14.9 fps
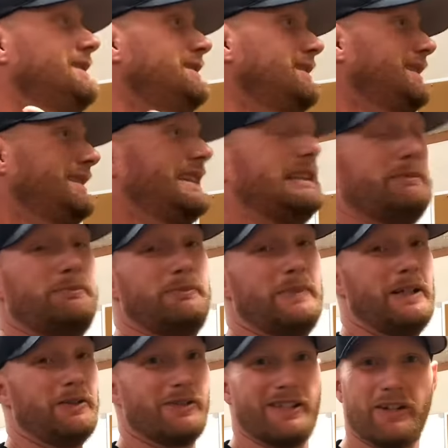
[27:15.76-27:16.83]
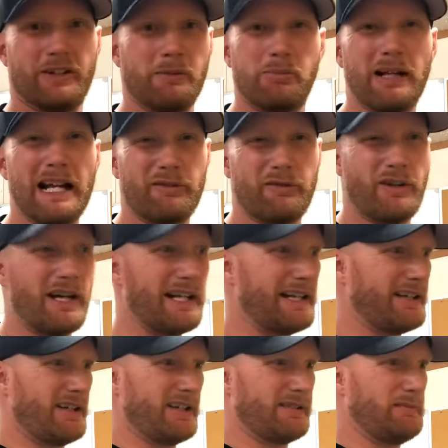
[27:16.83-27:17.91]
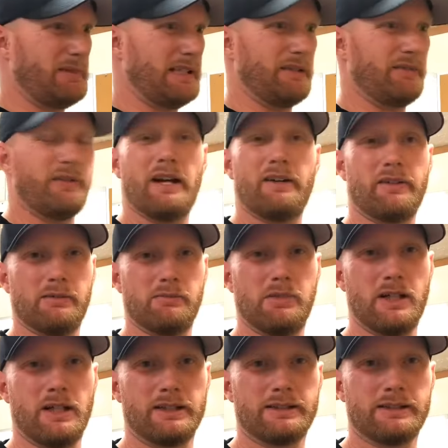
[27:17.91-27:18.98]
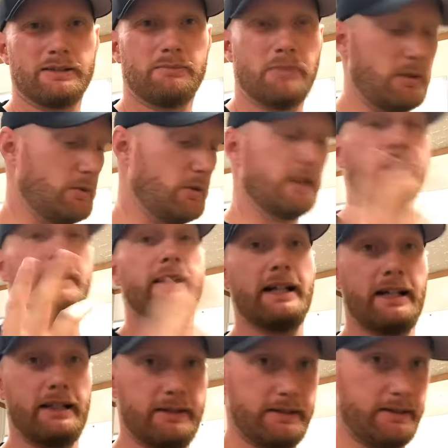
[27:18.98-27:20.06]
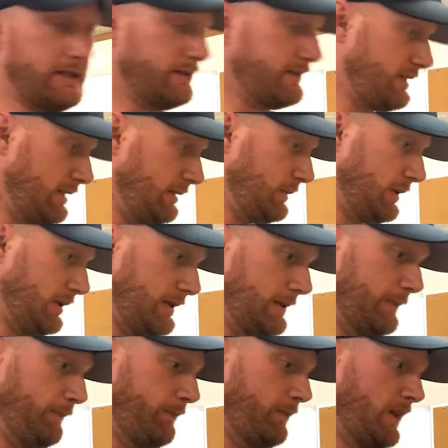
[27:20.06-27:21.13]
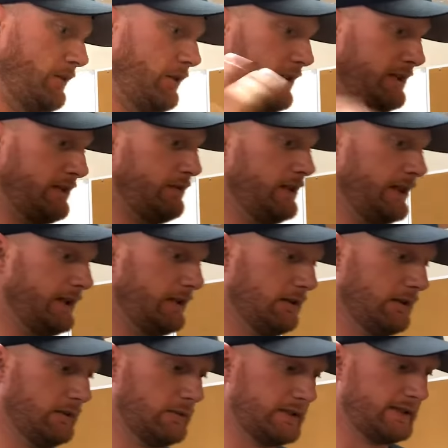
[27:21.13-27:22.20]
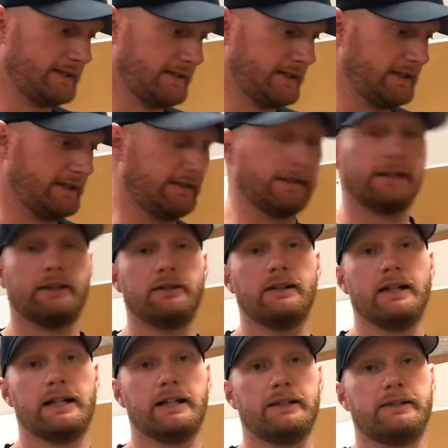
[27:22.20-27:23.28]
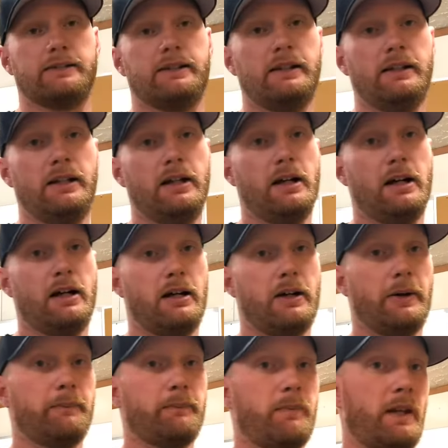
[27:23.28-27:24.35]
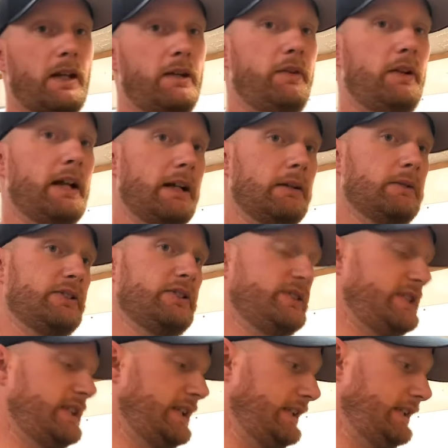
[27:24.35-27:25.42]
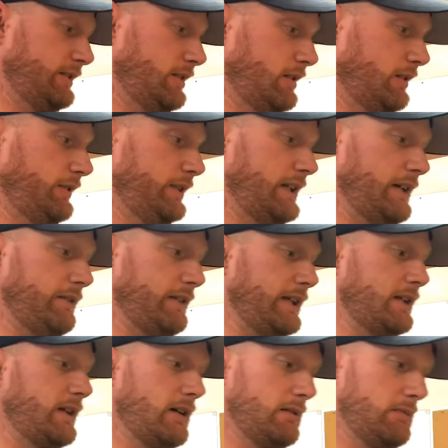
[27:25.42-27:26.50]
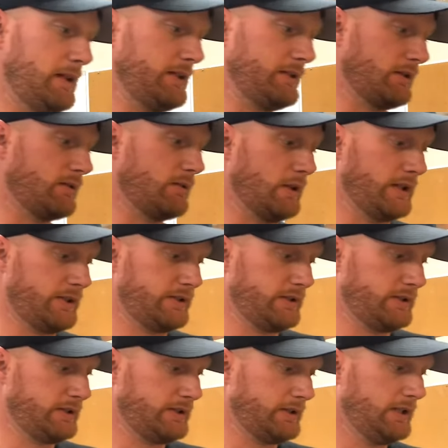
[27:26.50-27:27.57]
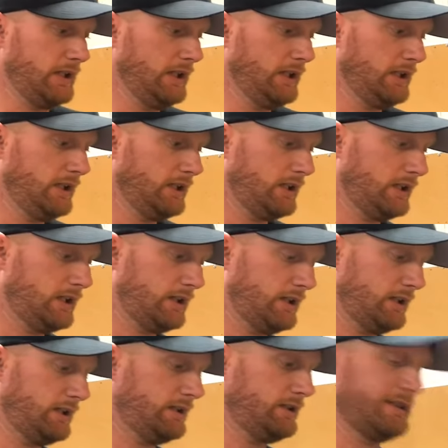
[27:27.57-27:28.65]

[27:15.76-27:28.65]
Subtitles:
I think it was on a Black Friday, it cost me like $500. But we'll get into that another time. For this video, I want to say thank you guys. If you like what you see, or if you have any comments or questions, let's